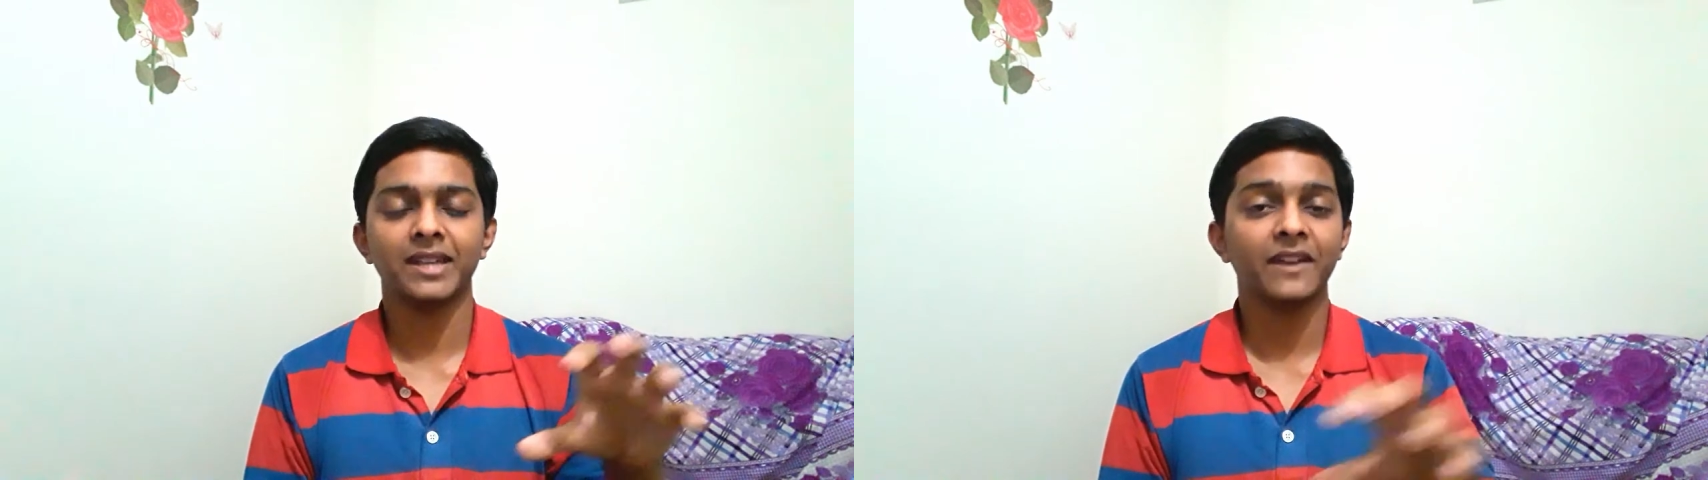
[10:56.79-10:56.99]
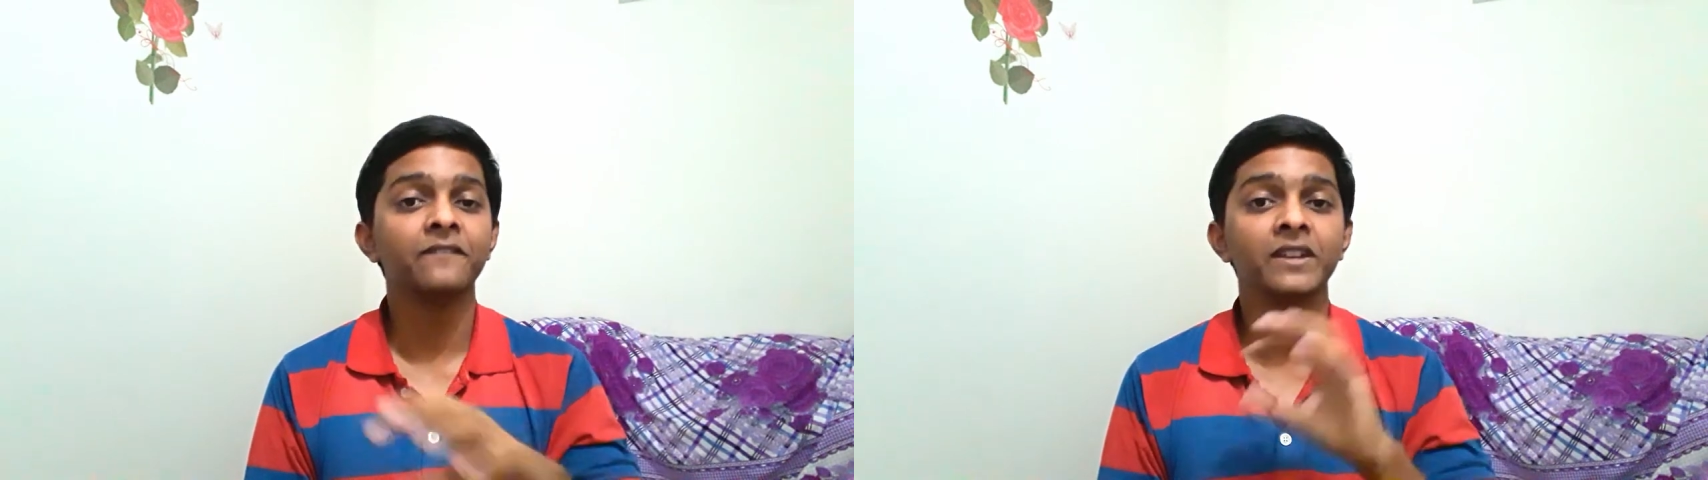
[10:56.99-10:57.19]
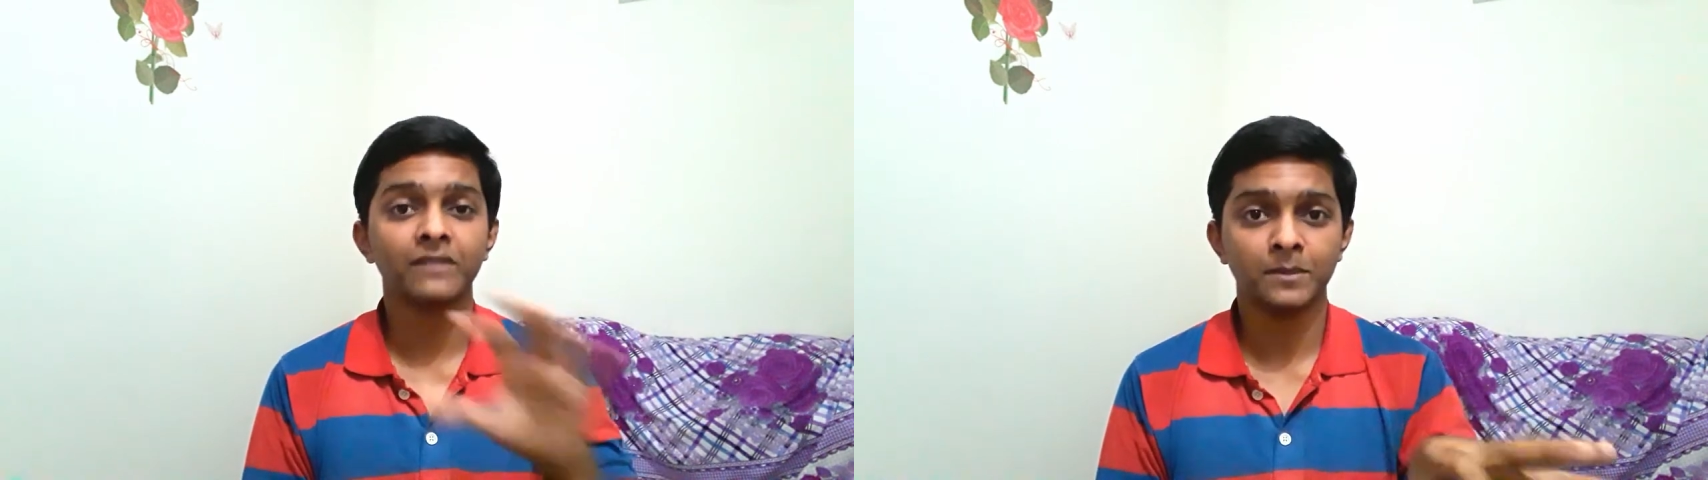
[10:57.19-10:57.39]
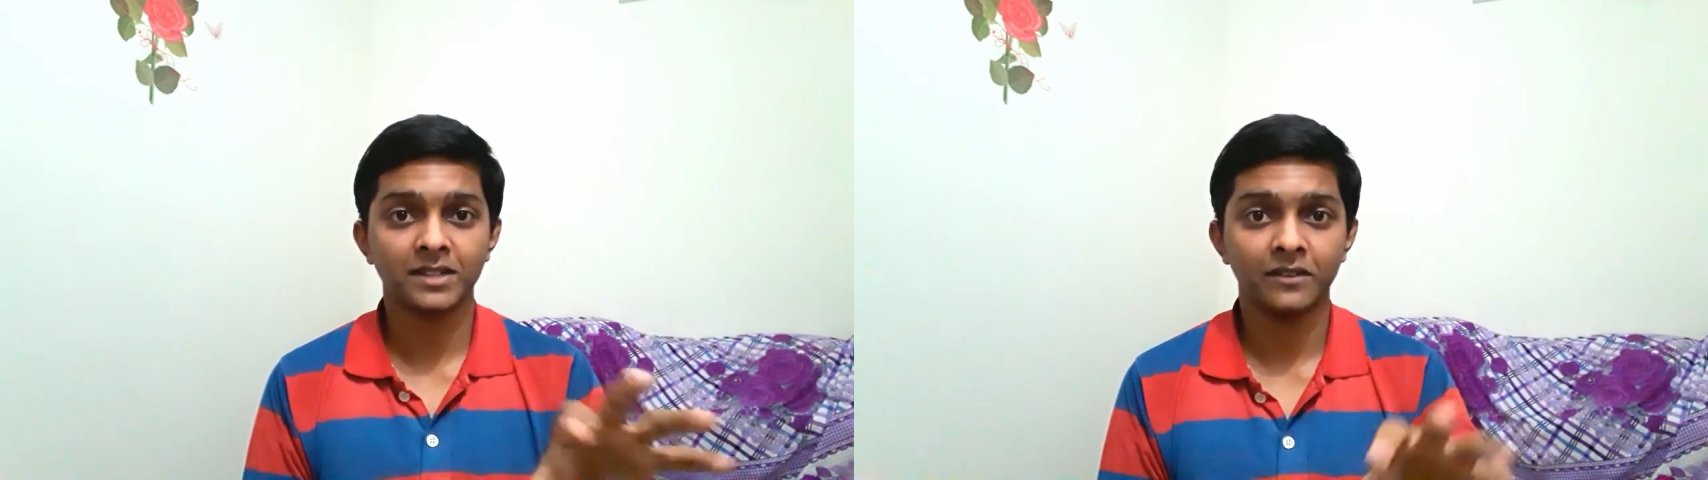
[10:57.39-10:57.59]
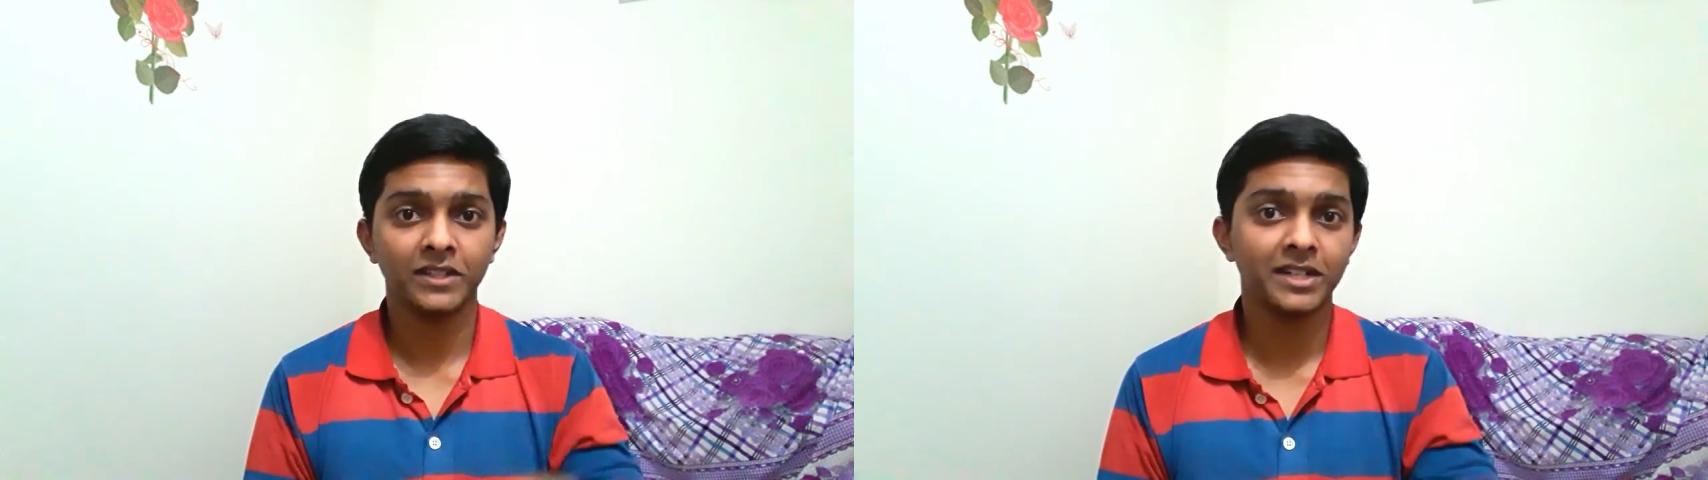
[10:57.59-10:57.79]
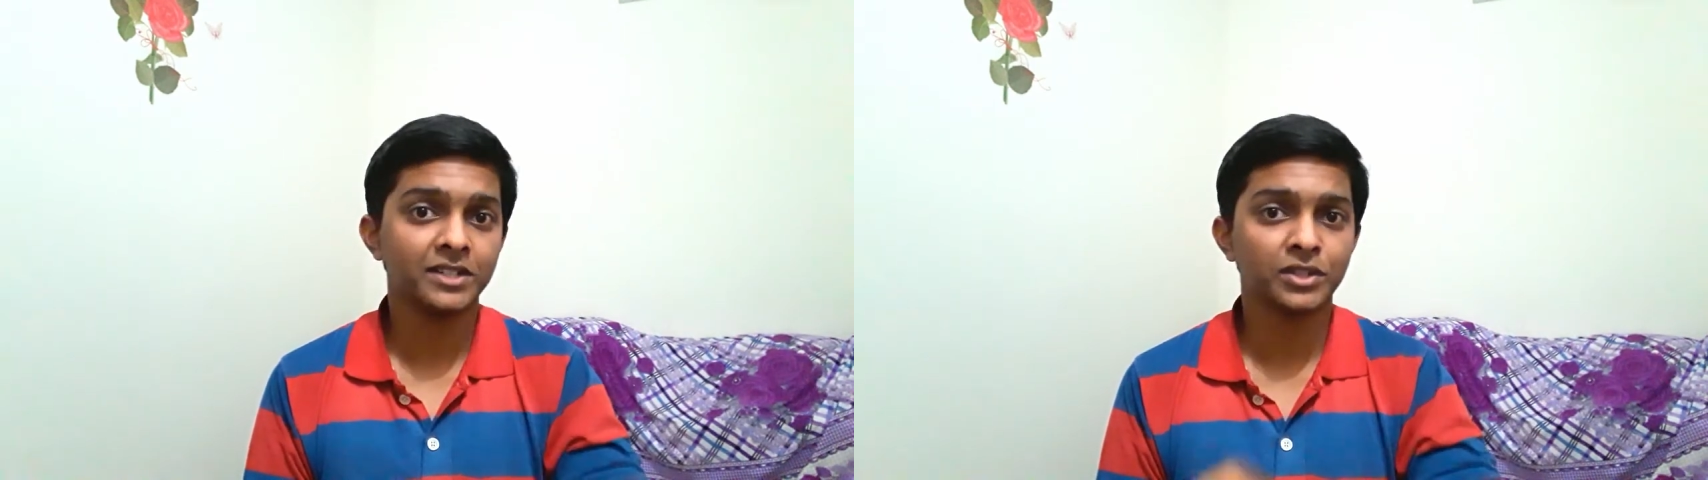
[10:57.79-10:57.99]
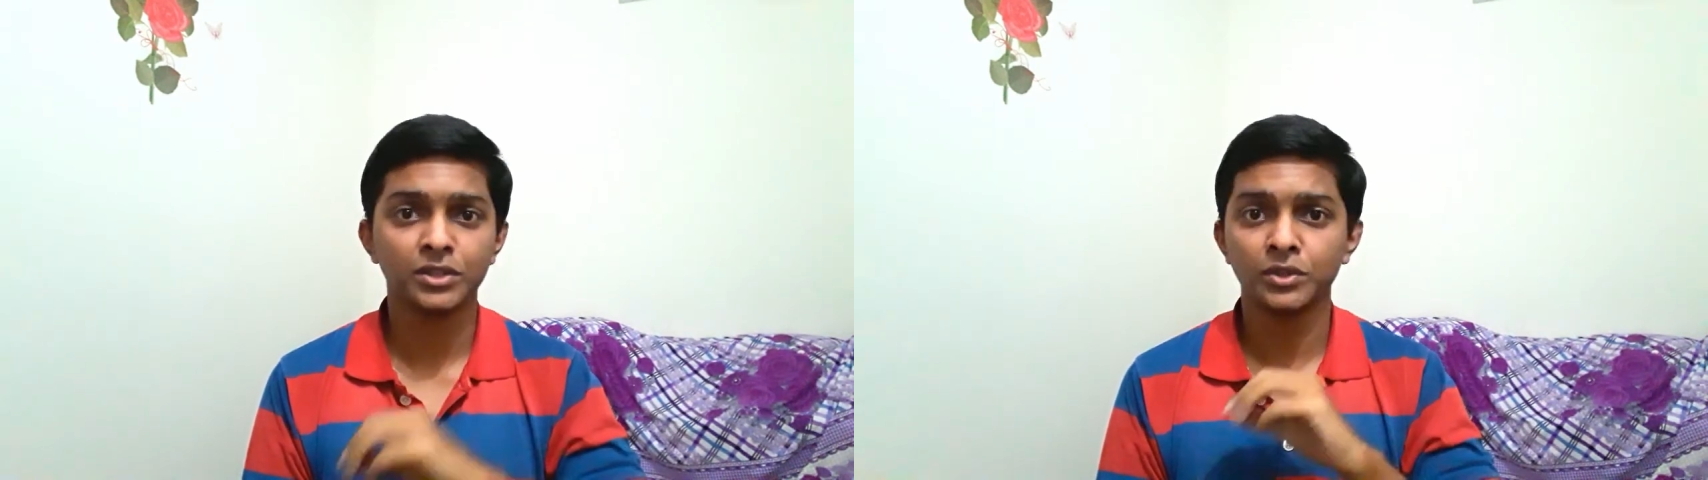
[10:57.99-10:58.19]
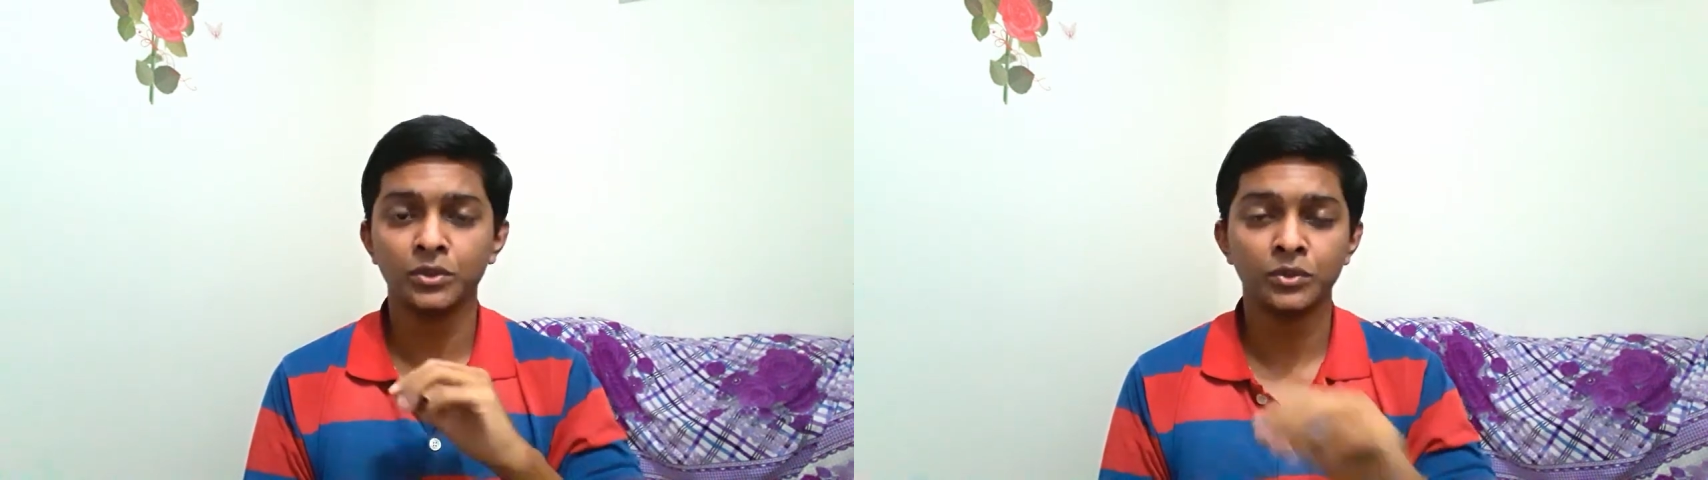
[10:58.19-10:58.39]
every website whether it's
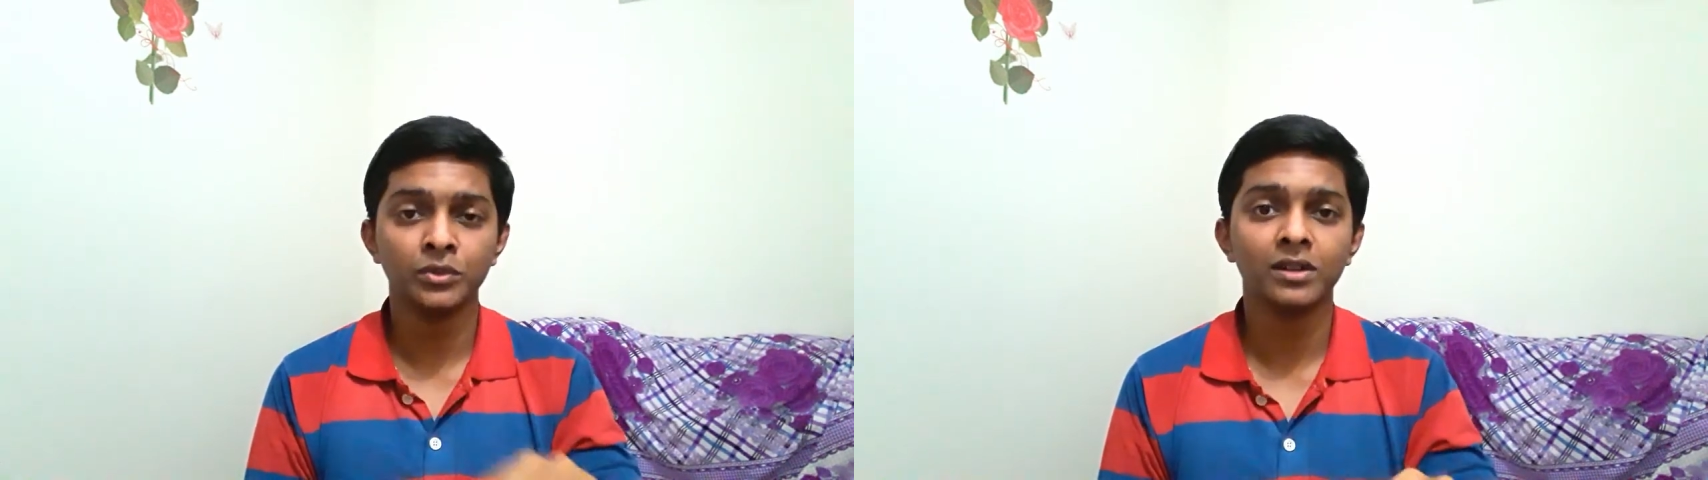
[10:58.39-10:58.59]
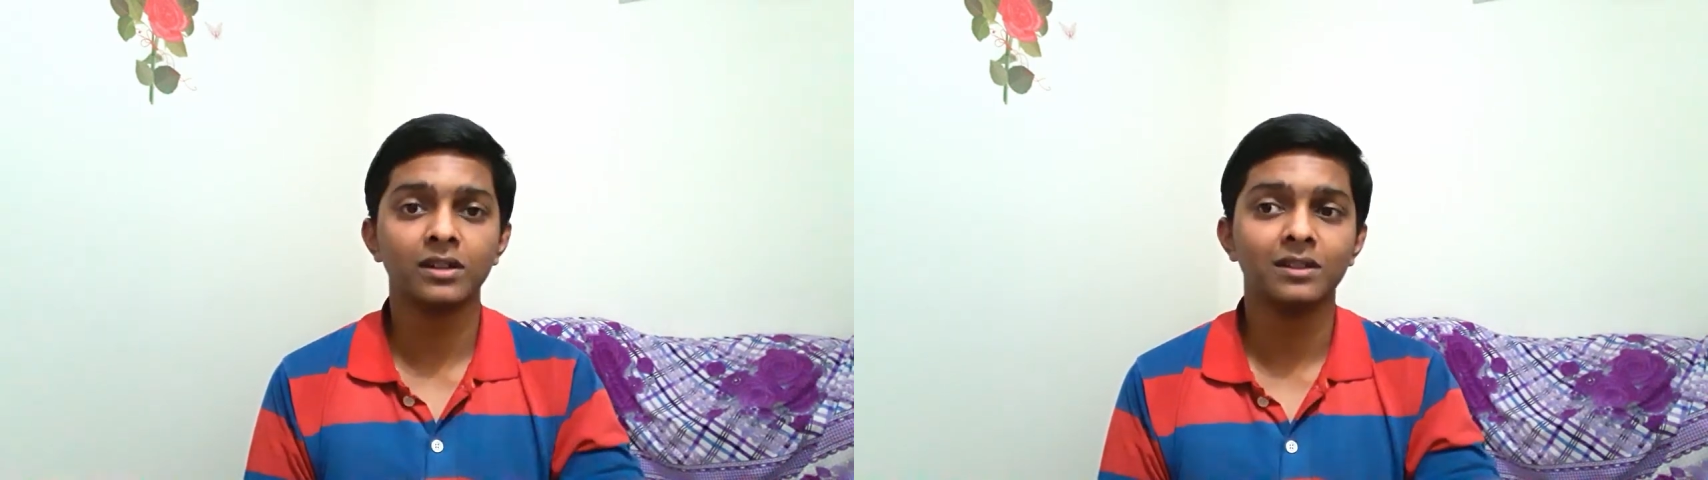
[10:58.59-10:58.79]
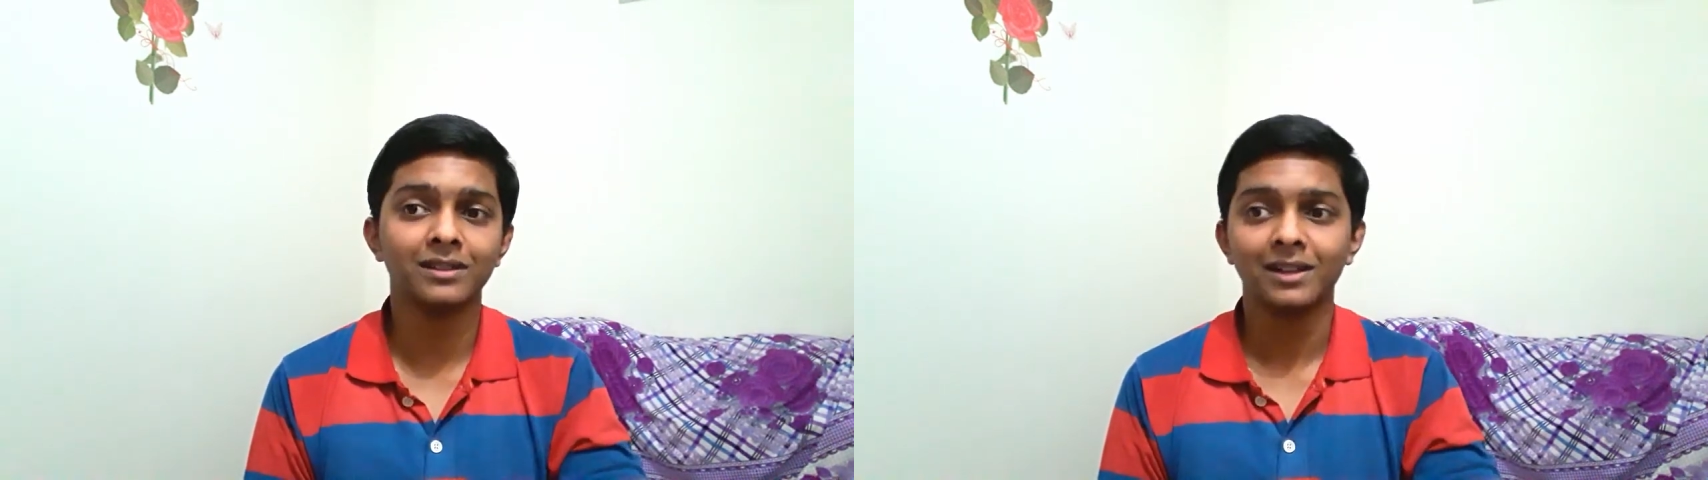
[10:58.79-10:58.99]
google